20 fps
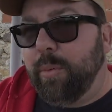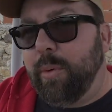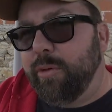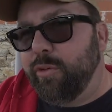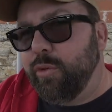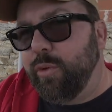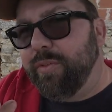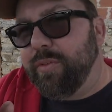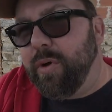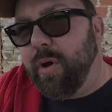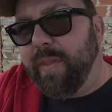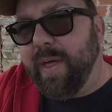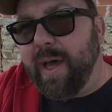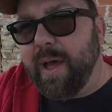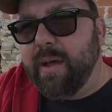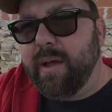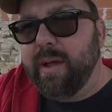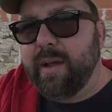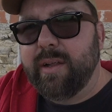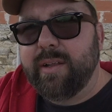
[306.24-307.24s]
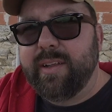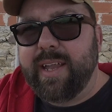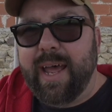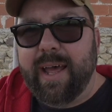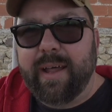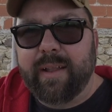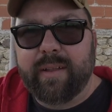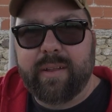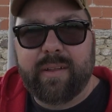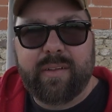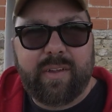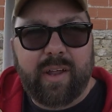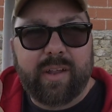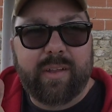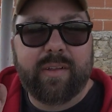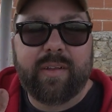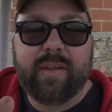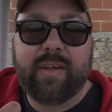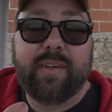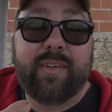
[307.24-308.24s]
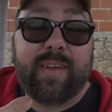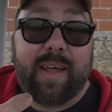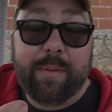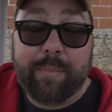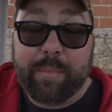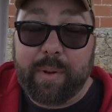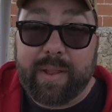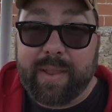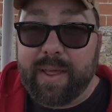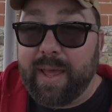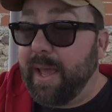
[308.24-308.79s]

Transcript: once we've got that done down by the